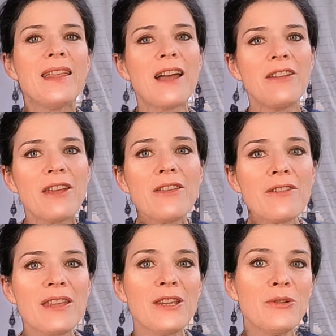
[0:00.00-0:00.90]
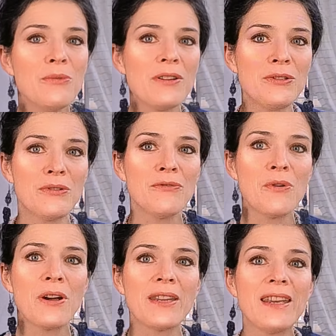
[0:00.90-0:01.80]
Another thing you want to
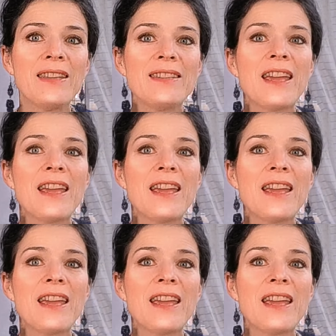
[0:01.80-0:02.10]
avoid is